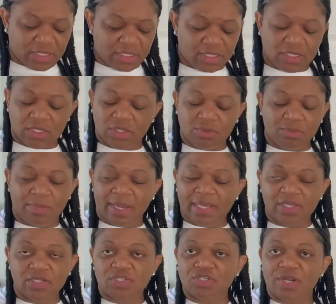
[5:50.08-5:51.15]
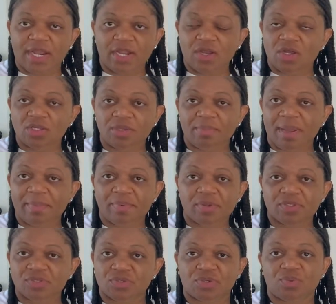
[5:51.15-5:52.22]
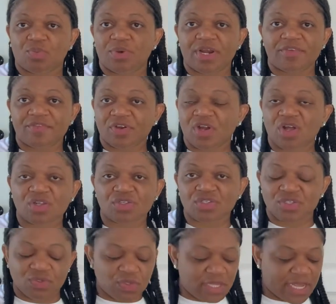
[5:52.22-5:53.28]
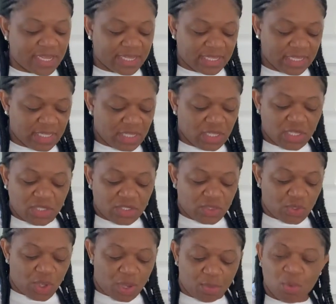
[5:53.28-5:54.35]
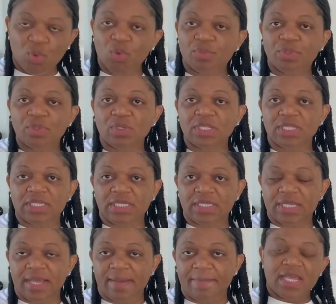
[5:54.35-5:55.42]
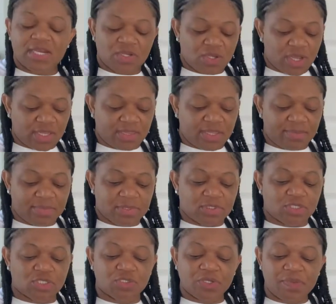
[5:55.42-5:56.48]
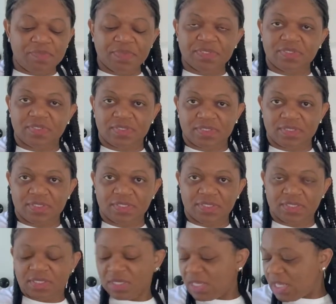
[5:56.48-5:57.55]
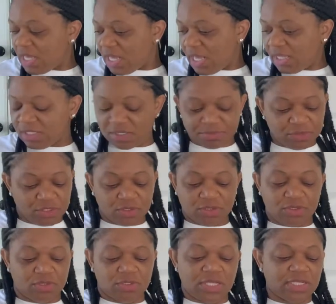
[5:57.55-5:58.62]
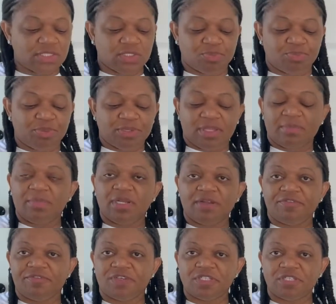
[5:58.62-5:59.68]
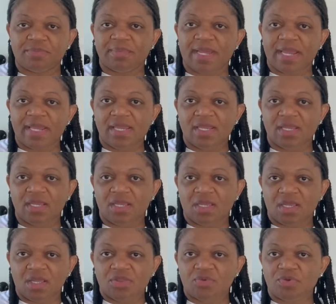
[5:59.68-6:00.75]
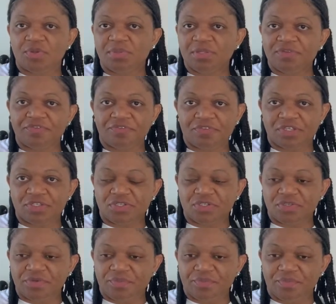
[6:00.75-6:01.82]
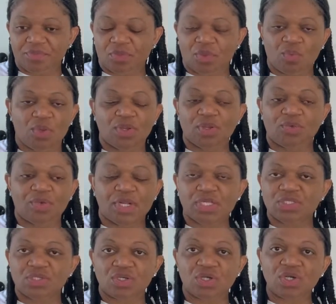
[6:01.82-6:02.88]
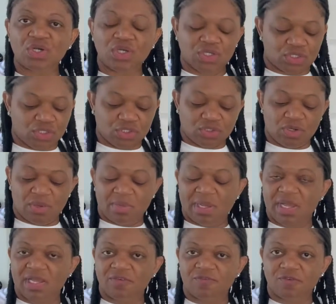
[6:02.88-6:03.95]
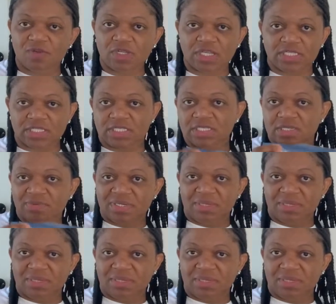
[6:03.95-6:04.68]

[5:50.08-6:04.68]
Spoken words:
you buy your tricolor peppers or whatever colors you like. You come home, you clean them, then you cut them in strips, and then just put them in a freezer bag, throw them in the freezer. When you're ready to cook, just grab a handful because it's already